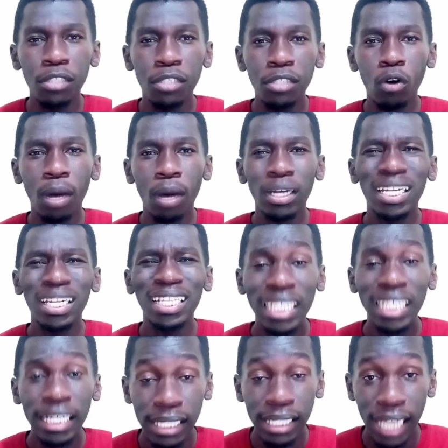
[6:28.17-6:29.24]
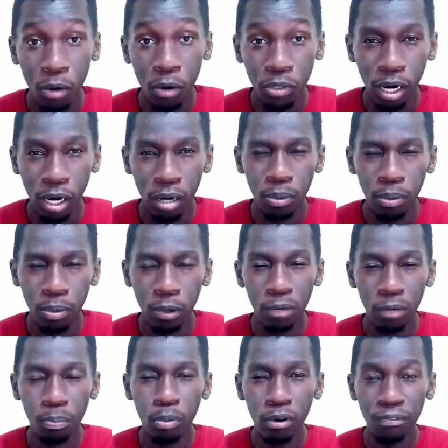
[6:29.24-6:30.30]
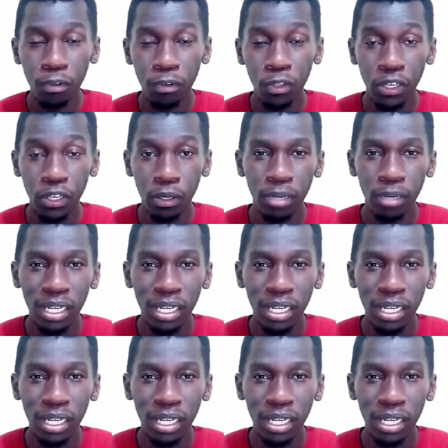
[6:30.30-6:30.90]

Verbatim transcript: And so I'm gonna link down our por- portfolio.